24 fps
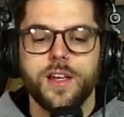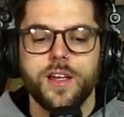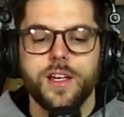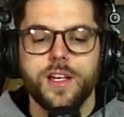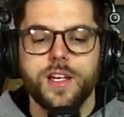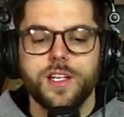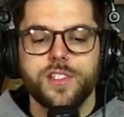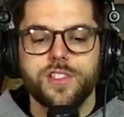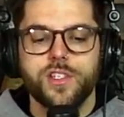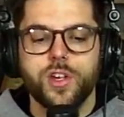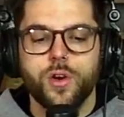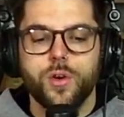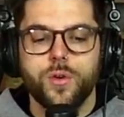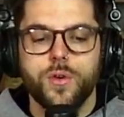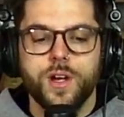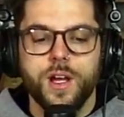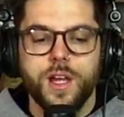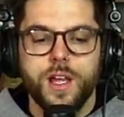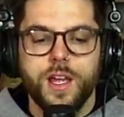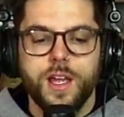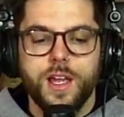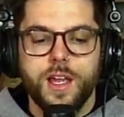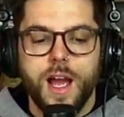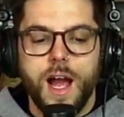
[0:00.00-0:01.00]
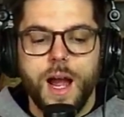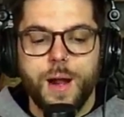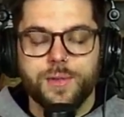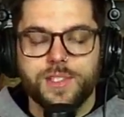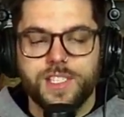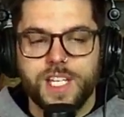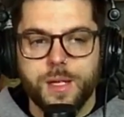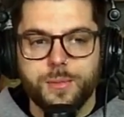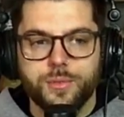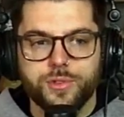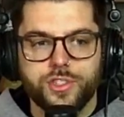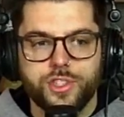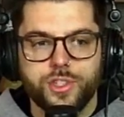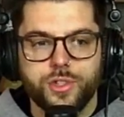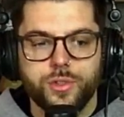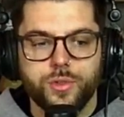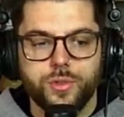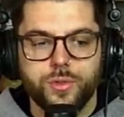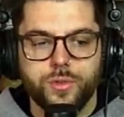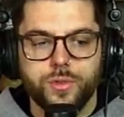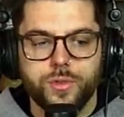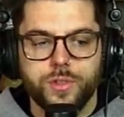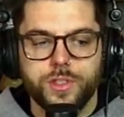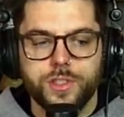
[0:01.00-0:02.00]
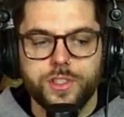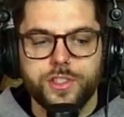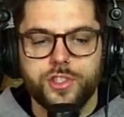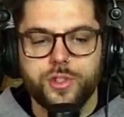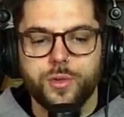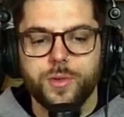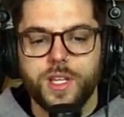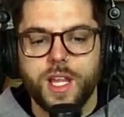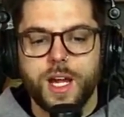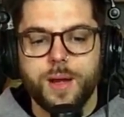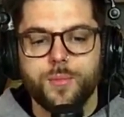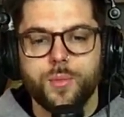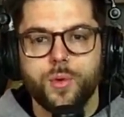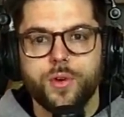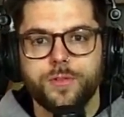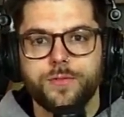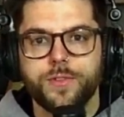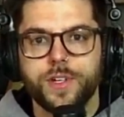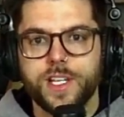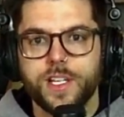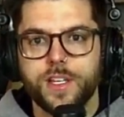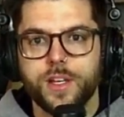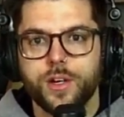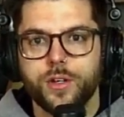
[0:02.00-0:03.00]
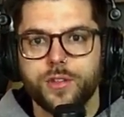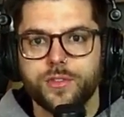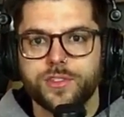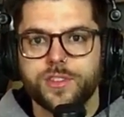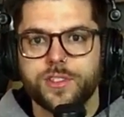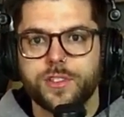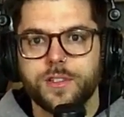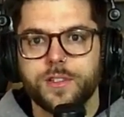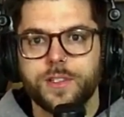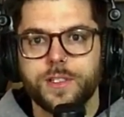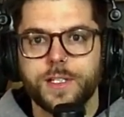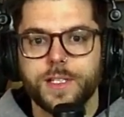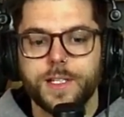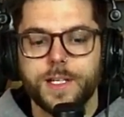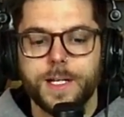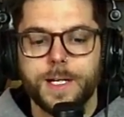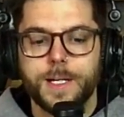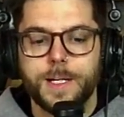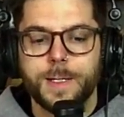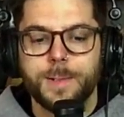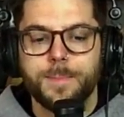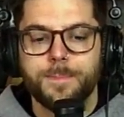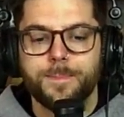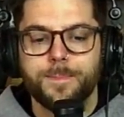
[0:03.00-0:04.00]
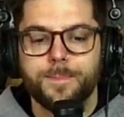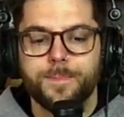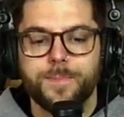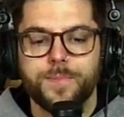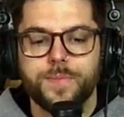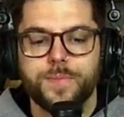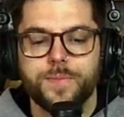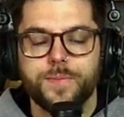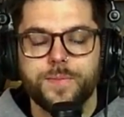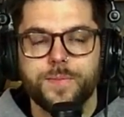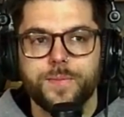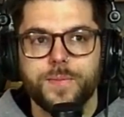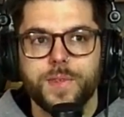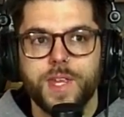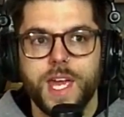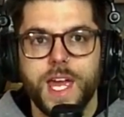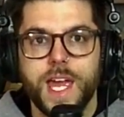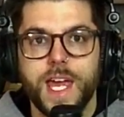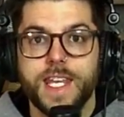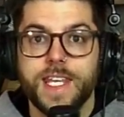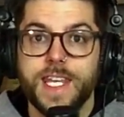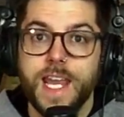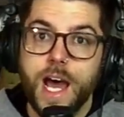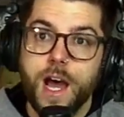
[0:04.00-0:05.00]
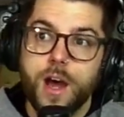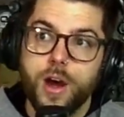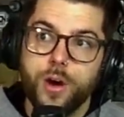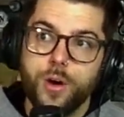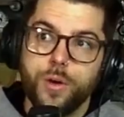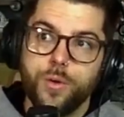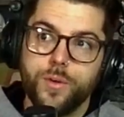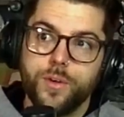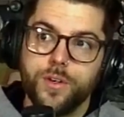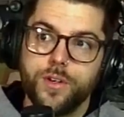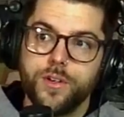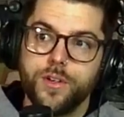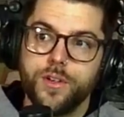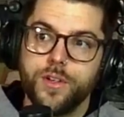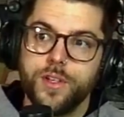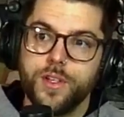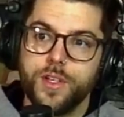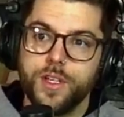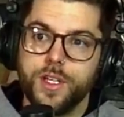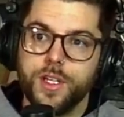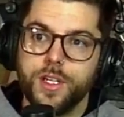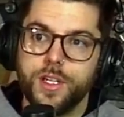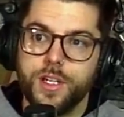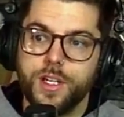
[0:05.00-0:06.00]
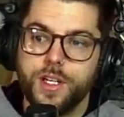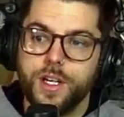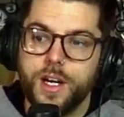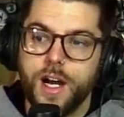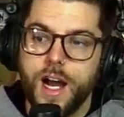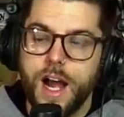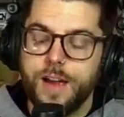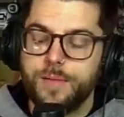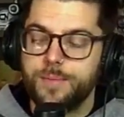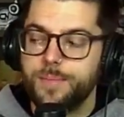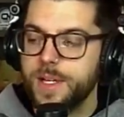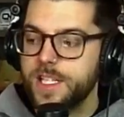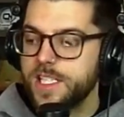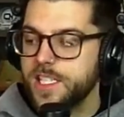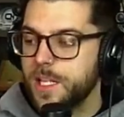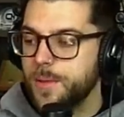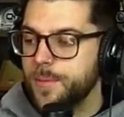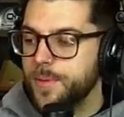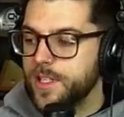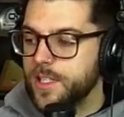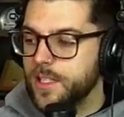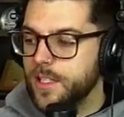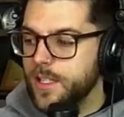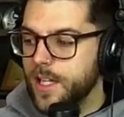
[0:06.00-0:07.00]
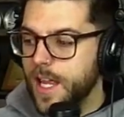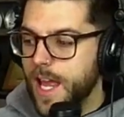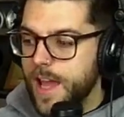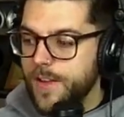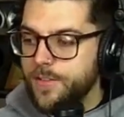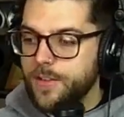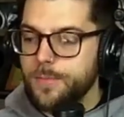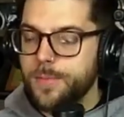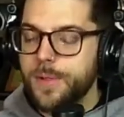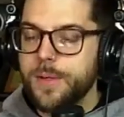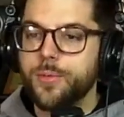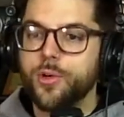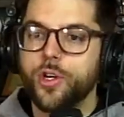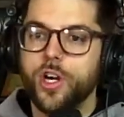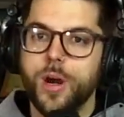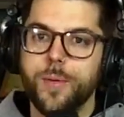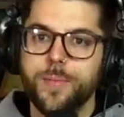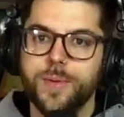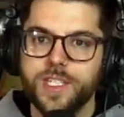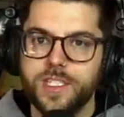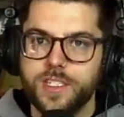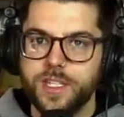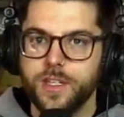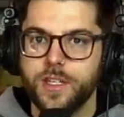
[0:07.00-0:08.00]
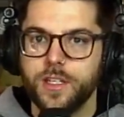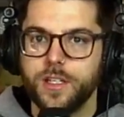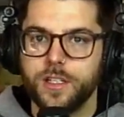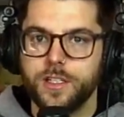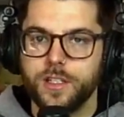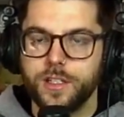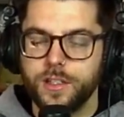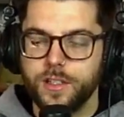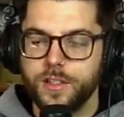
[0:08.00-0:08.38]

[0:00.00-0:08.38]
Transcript: So I was able to do a lot more videos. And now I've basically been having people come into